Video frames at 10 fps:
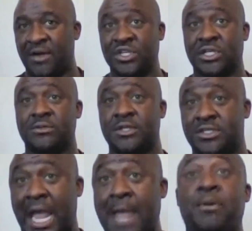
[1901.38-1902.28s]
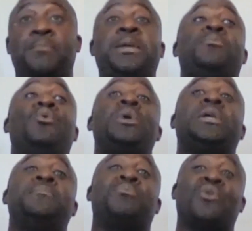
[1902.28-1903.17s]
the type of people we
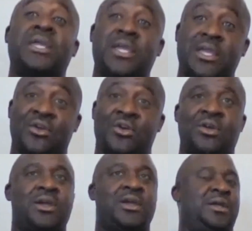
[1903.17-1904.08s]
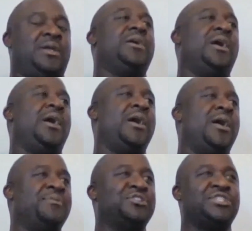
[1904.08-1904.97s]
can bring here.
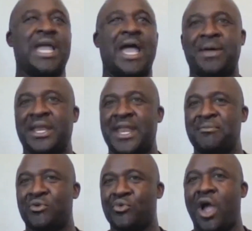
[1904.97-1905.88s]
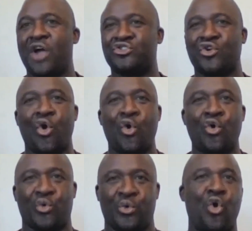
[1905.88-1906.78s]
There's a guy by the name of Roger
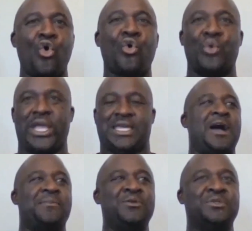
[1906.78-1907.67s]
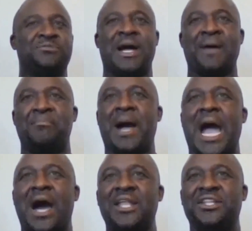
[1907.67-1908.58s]
Orwick. He was my
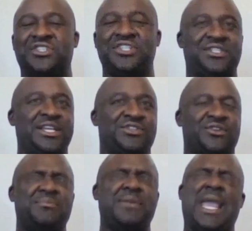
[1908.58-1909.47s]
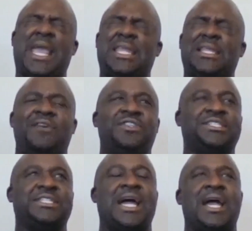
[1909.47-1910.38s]
biology teacher. Man, love this
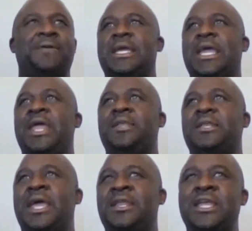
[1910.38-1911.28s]
guy. And he